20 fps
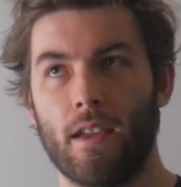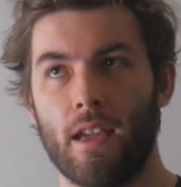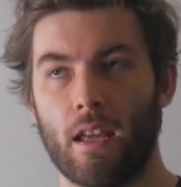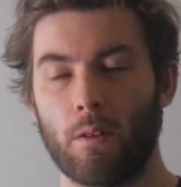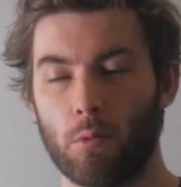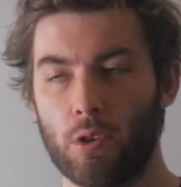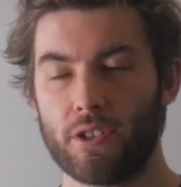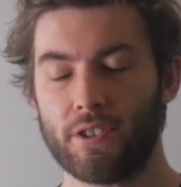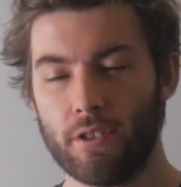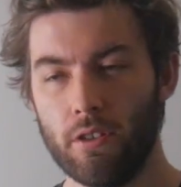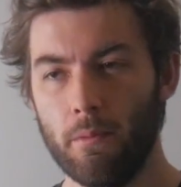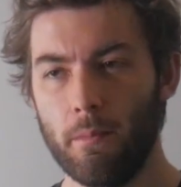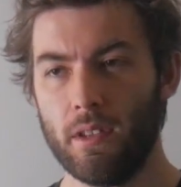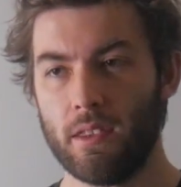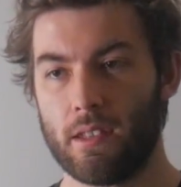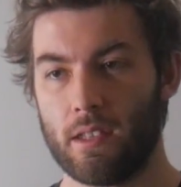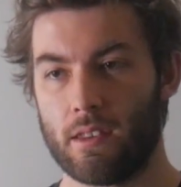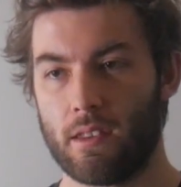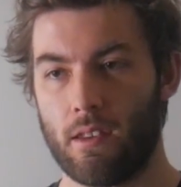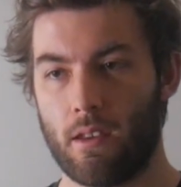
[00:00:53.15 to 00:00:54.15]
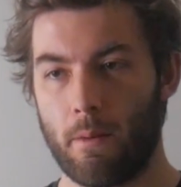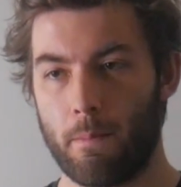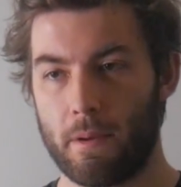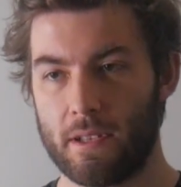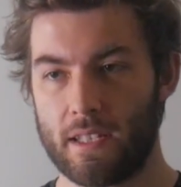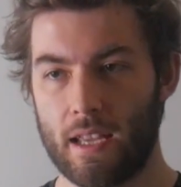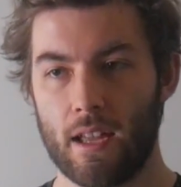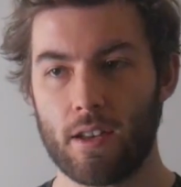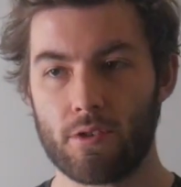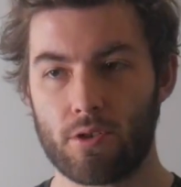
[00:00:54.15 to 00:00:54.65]
And we're assuming that the
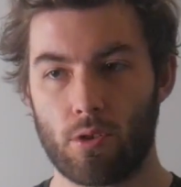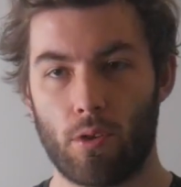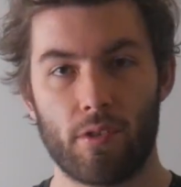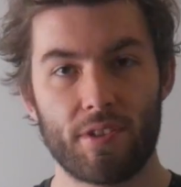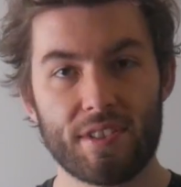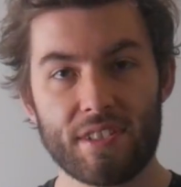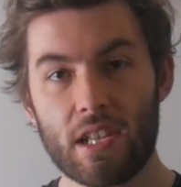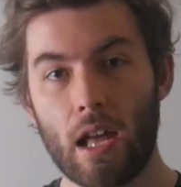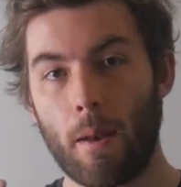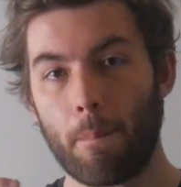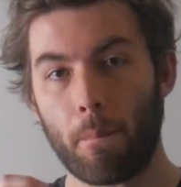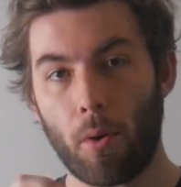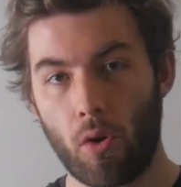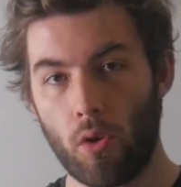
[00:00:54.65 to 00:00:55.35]
potential, it's not